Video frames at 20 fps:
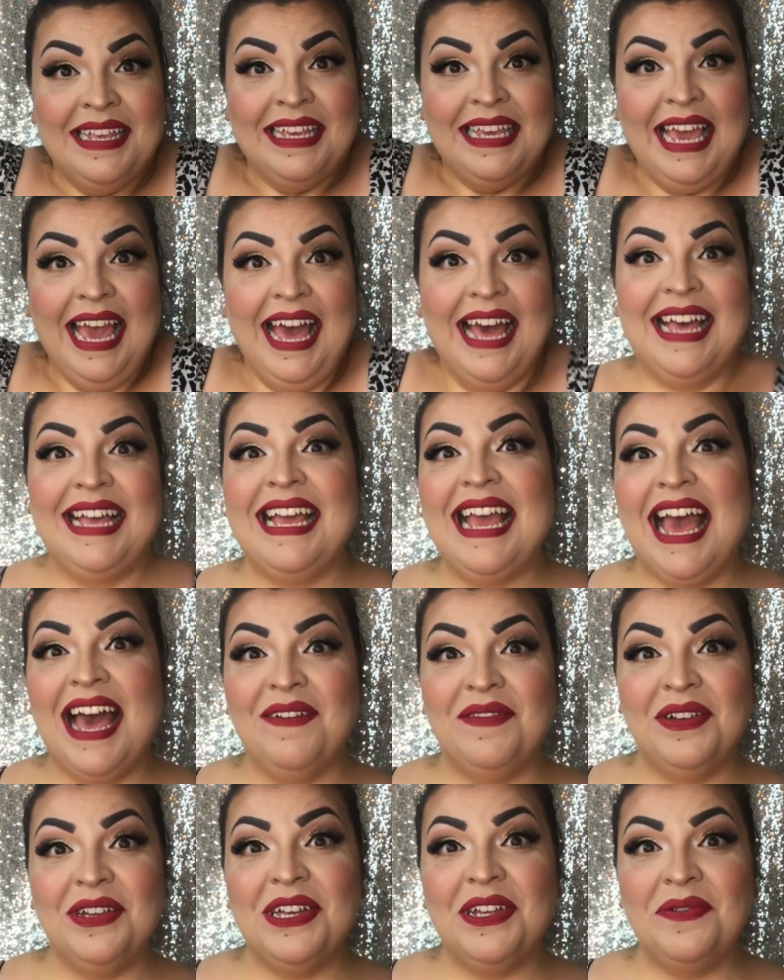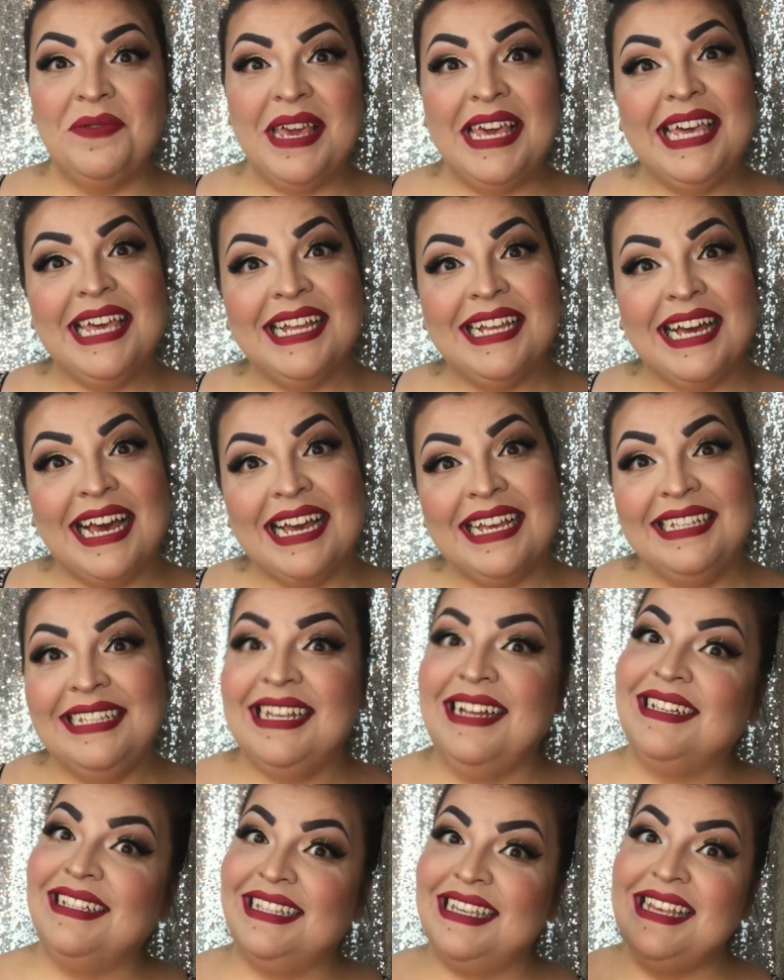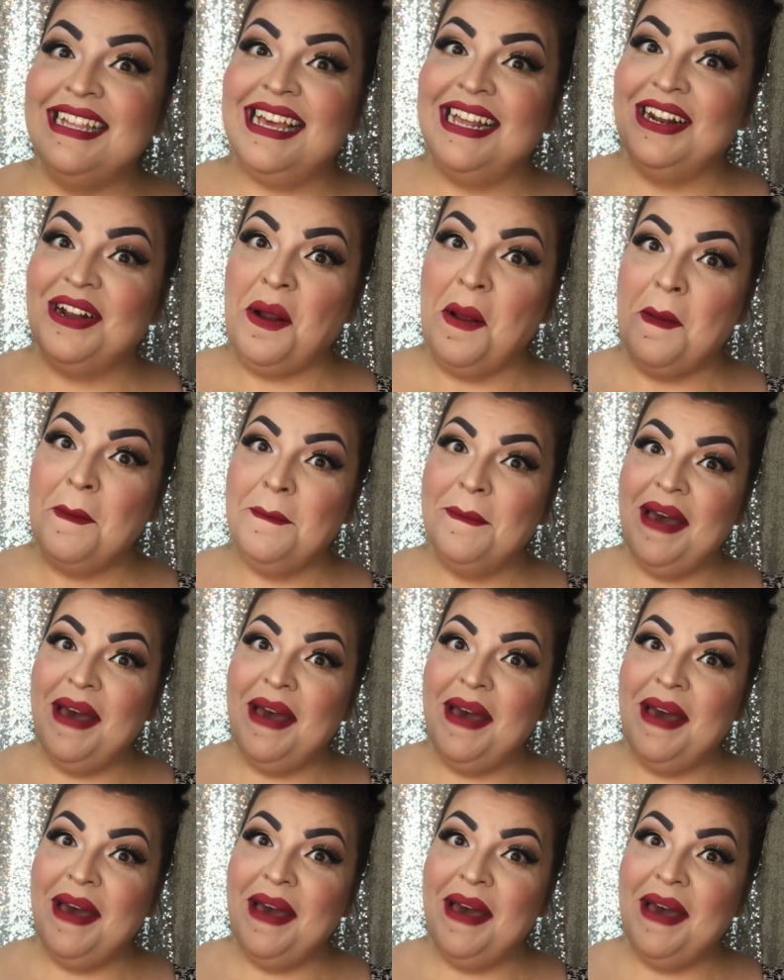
Yeah, have a good weekend, guys. I'll see you later.